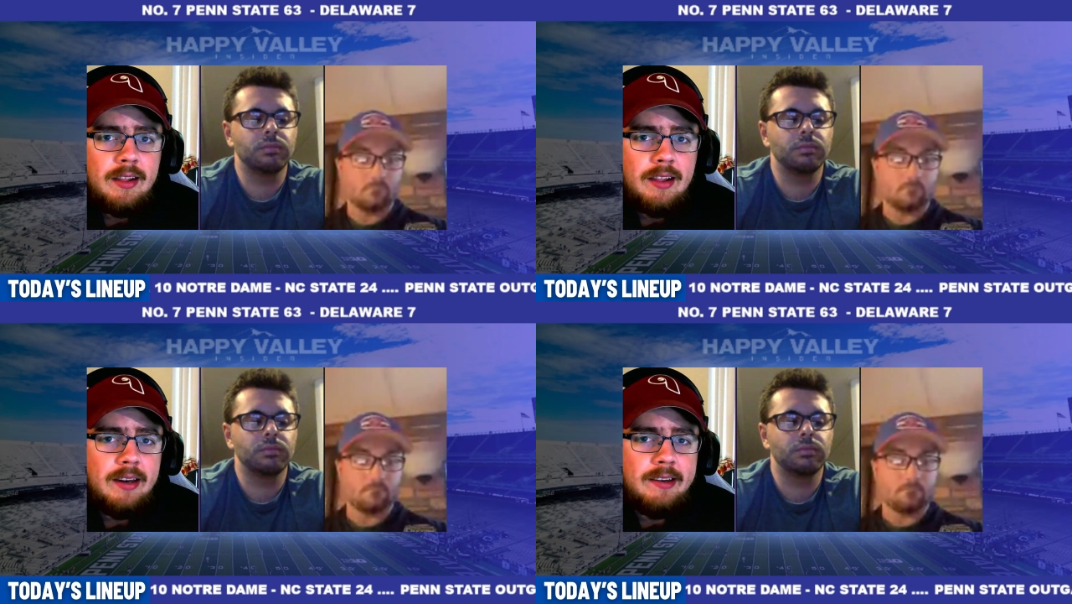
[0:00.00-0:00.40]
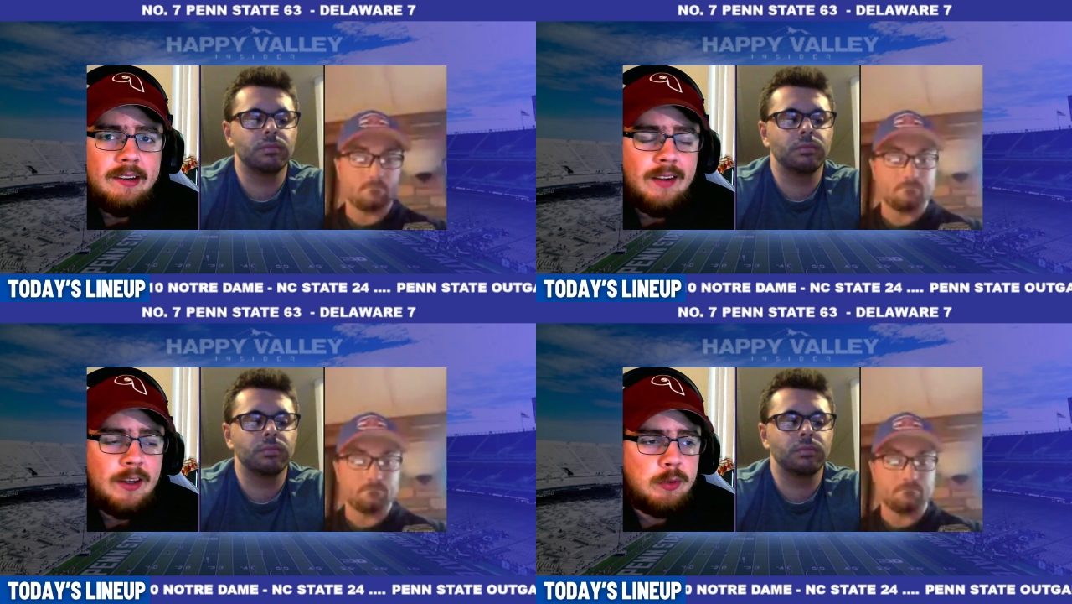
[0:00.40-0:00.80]
Speaker 1: the Nittany
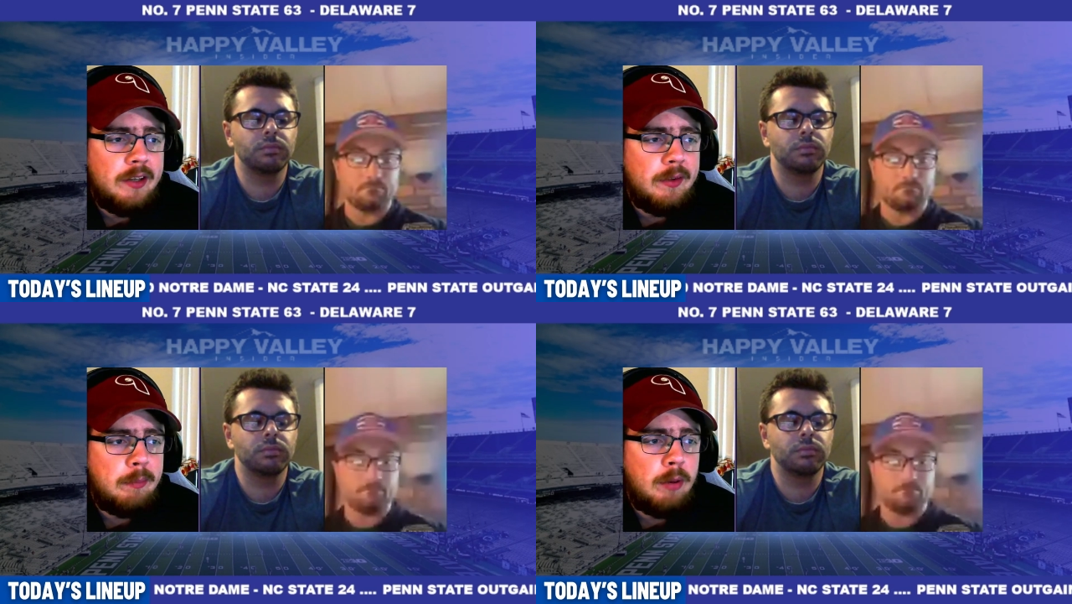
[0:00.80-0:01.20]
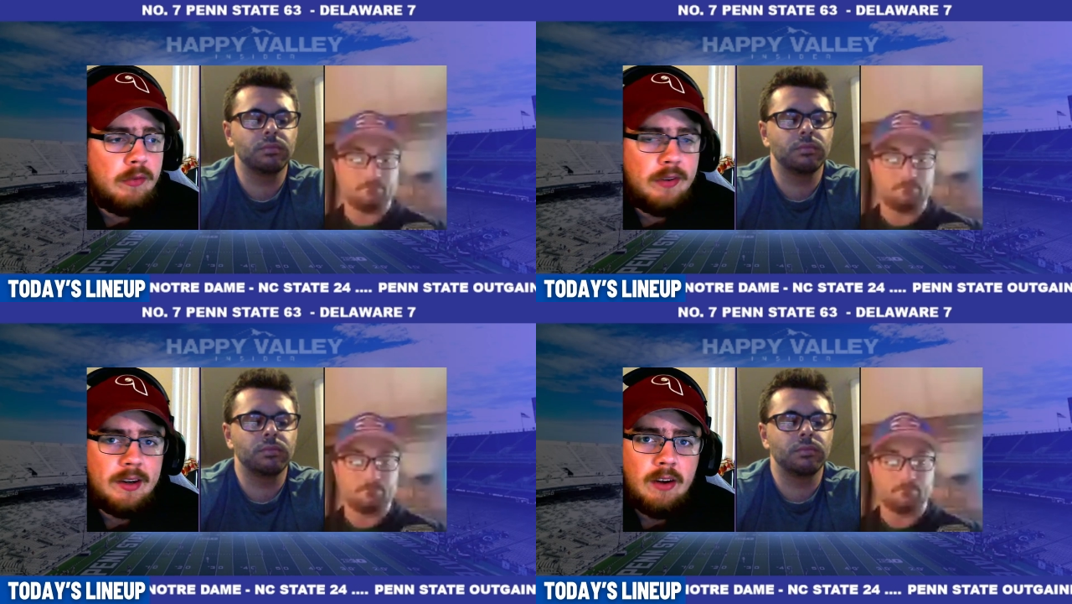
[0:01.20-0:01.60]
Lions were nearly
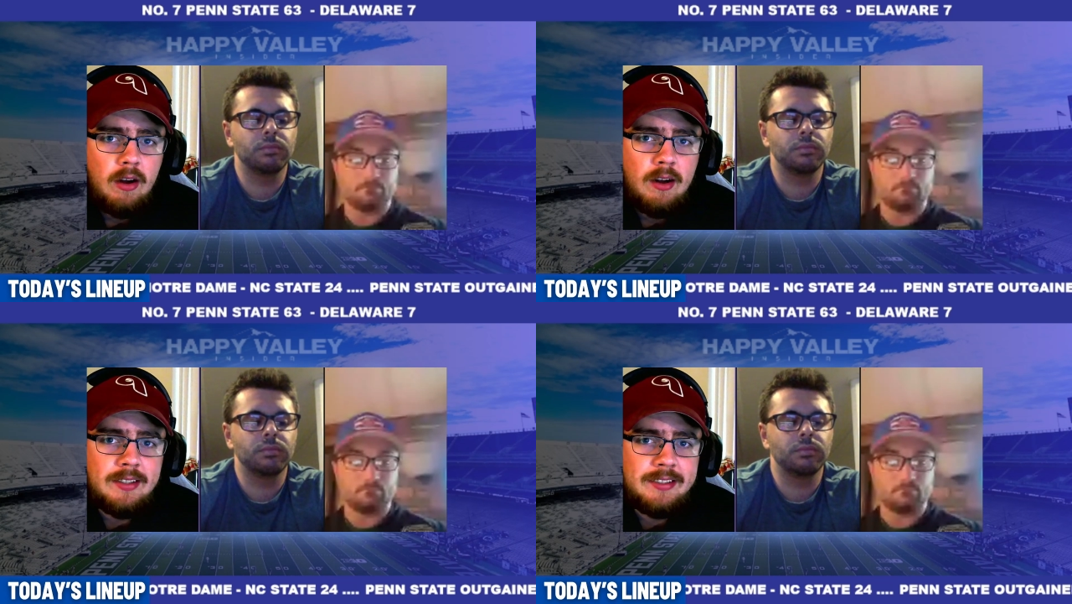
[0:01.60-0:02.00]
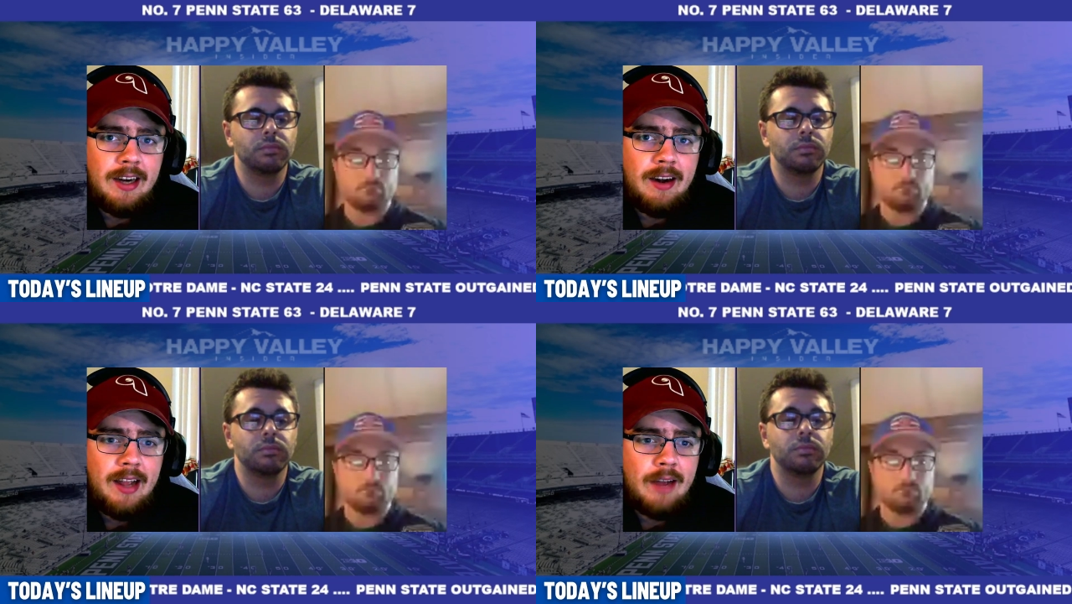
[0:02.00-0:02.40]
perfect on
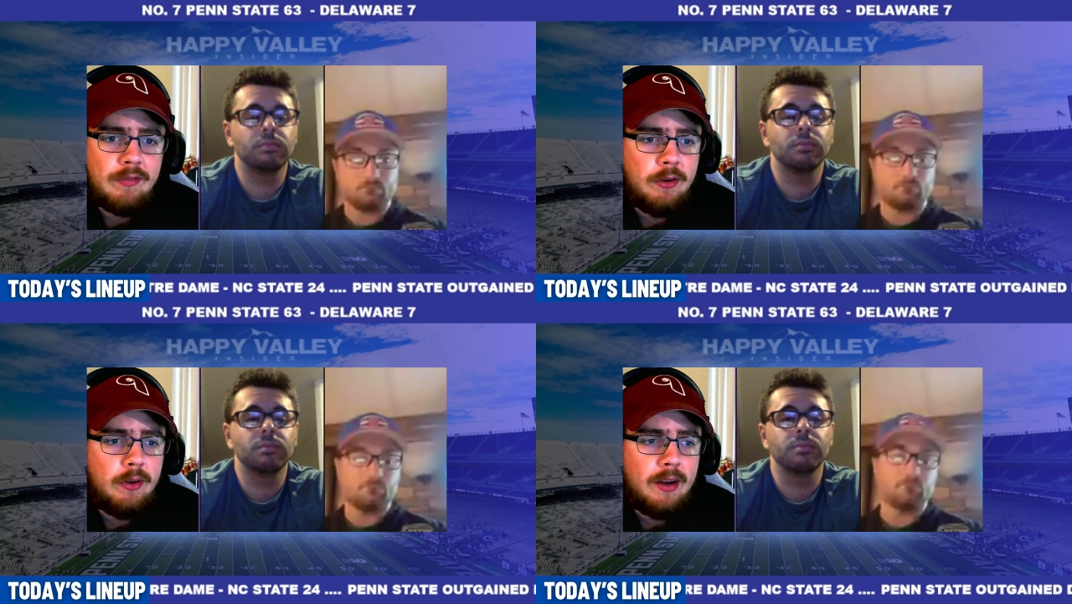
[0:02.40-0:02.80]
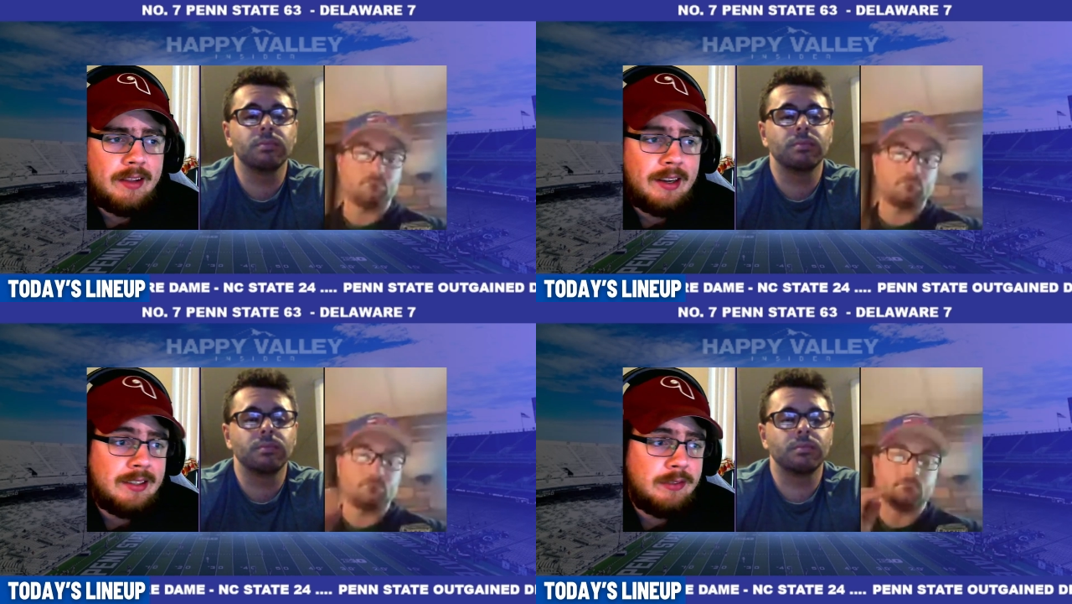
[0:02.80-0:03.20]
Saturday afternoon. I
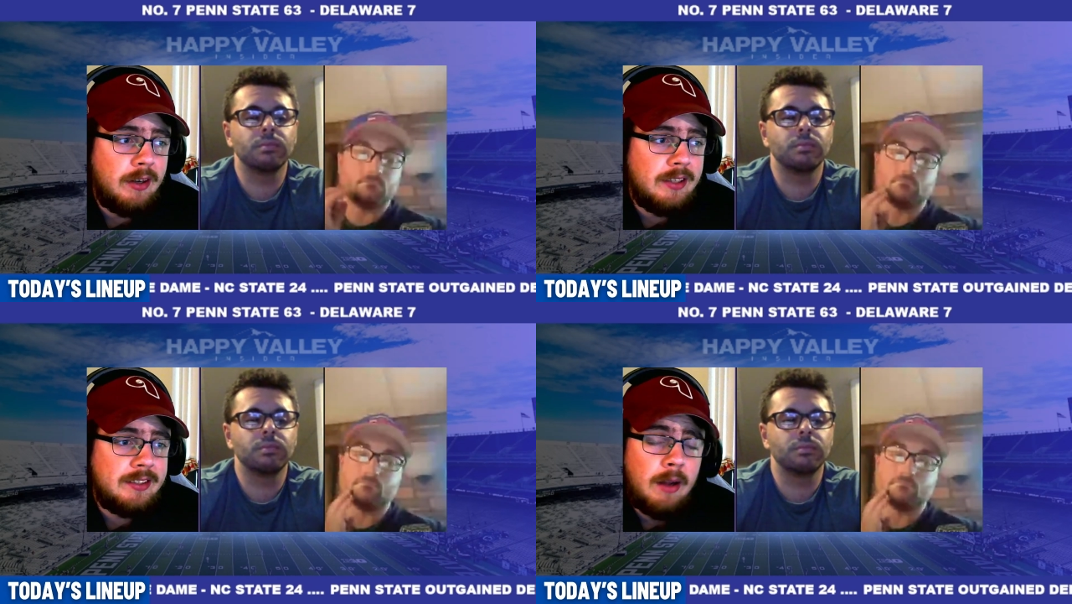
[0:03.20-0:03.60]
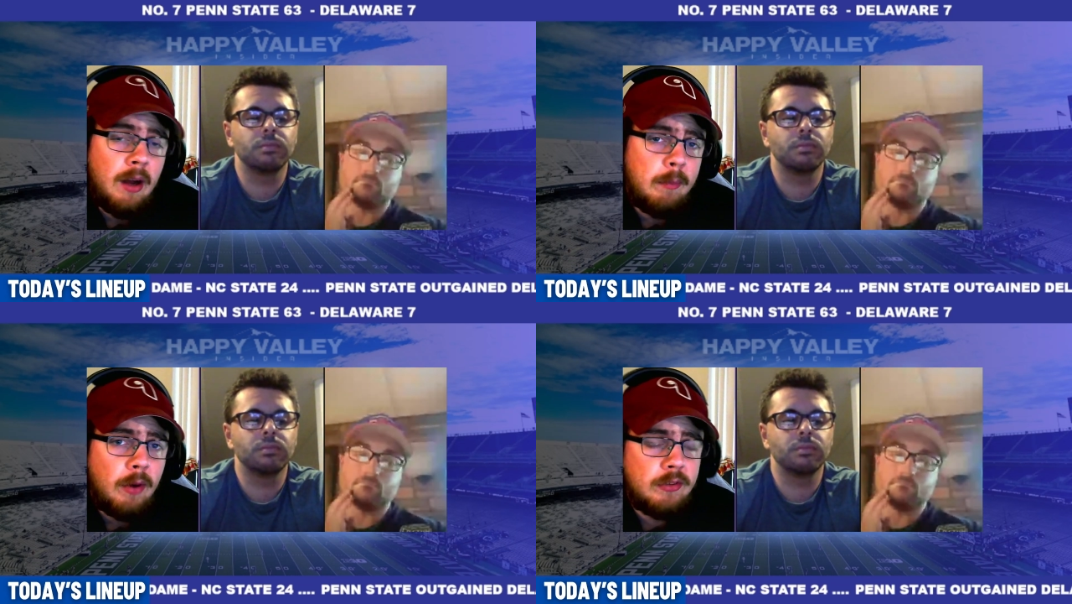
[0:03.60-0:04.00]
think it's fair to say
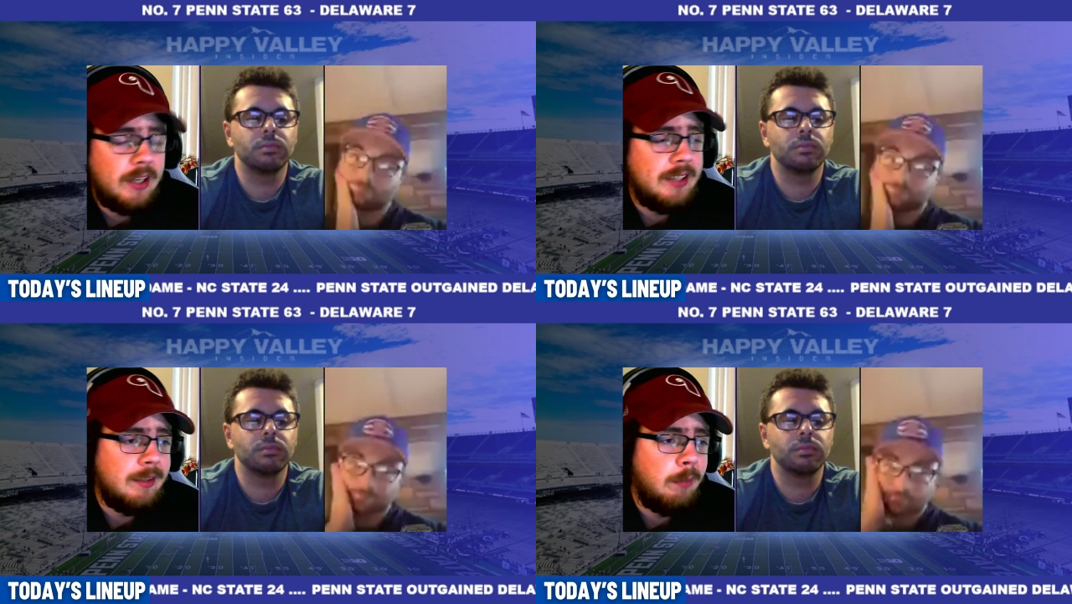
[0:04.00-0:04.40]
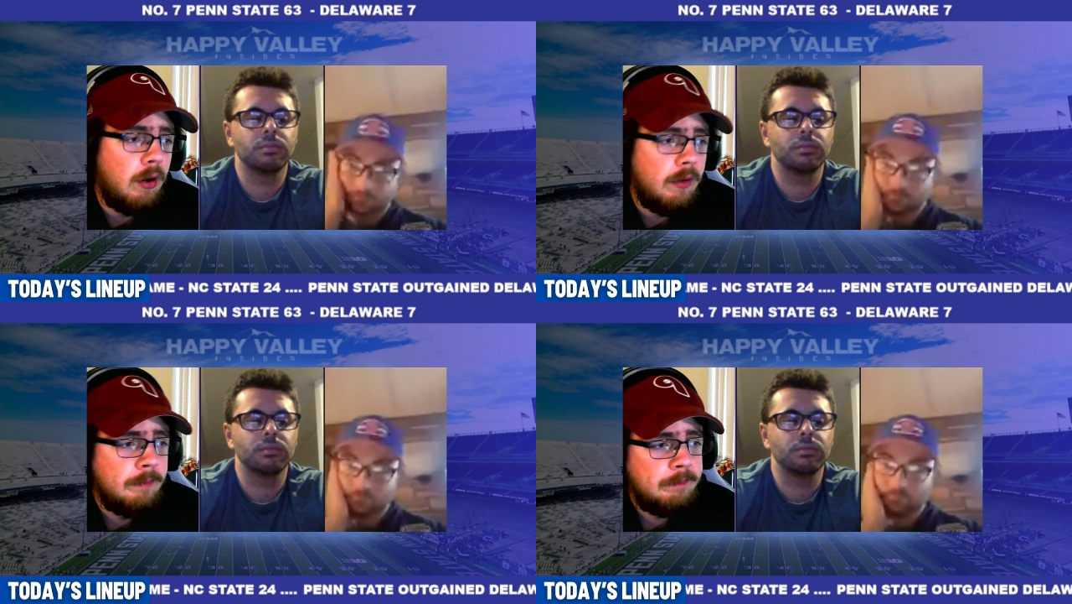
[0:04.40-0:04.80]
on both sides of the ball.